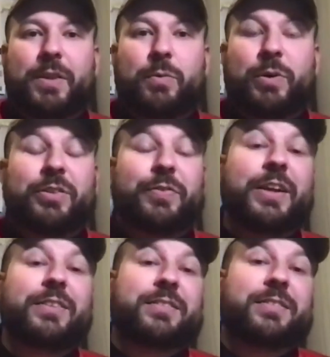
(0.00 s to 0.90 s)
Which if it
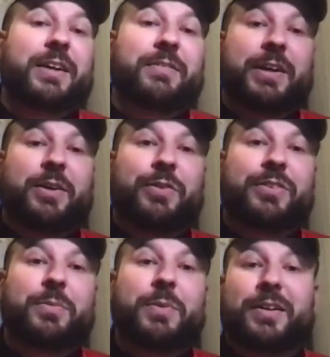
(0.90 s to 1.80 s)
is like
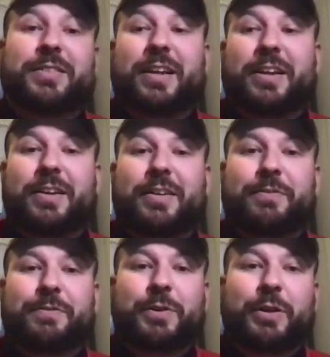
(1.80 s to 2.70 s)
obviously Max said,
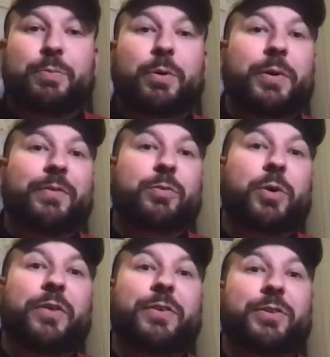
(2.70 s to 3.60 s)
if you have to put me on the
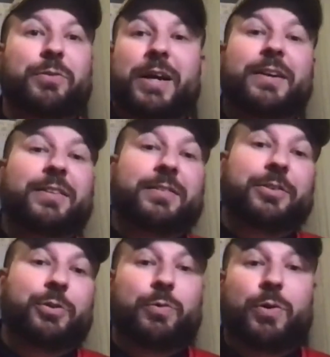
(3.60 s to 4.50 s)
spot, if it's a right
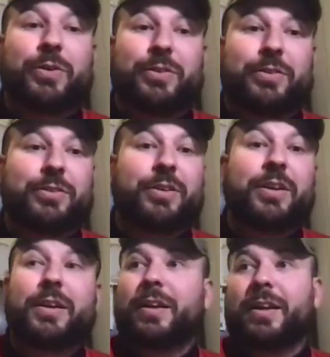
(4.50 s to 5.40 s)
decision or a wrong decision,
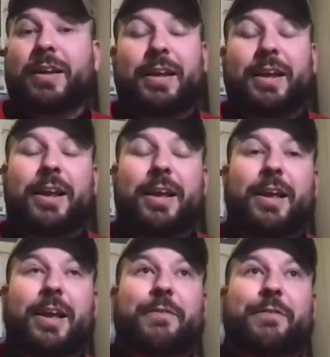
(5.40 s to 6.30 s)

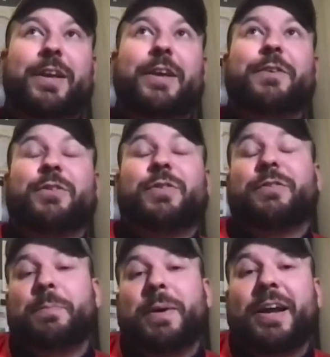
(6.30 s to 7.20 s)
if
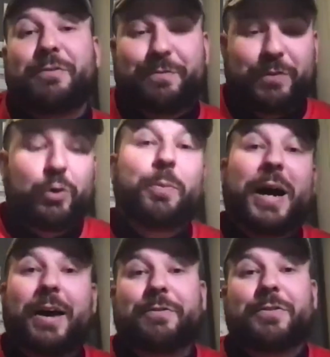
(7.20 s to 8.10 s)
the club
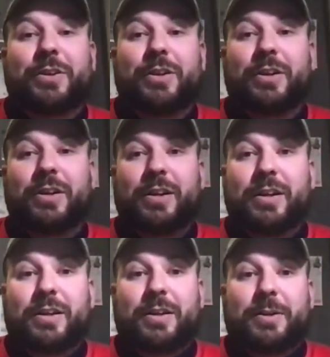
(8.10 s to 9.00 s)
have to
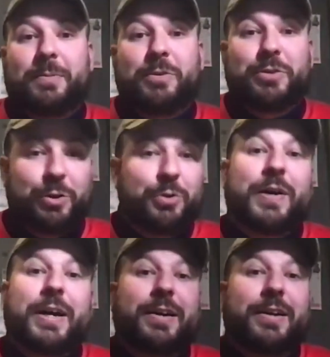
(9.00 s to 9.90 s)
do
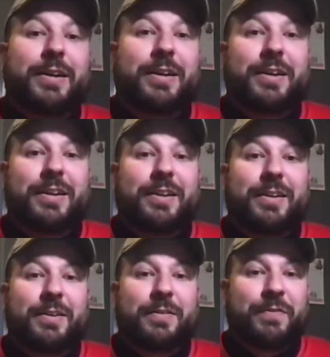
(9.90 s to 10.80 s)
that,
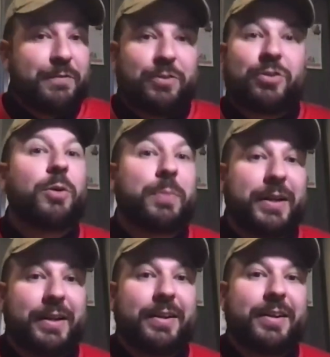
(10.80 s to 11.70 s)
then so be
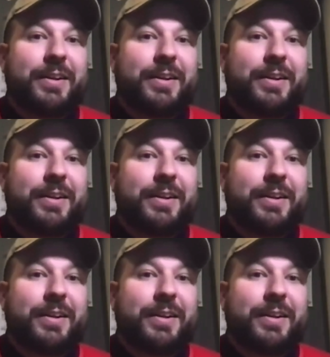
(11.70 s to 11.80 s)
it.